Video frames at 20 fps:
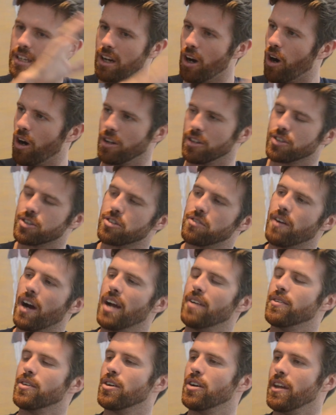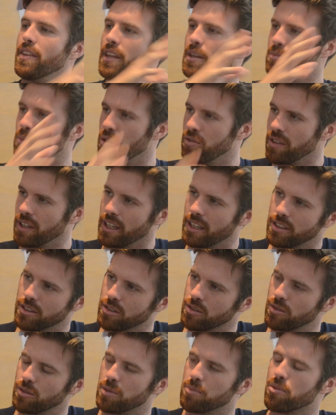on Survivor and moving
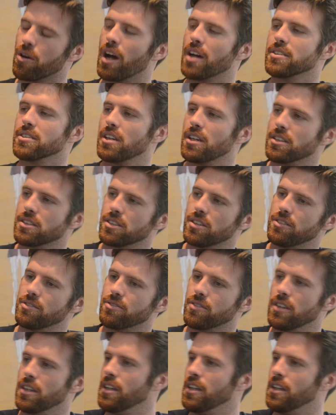into the process of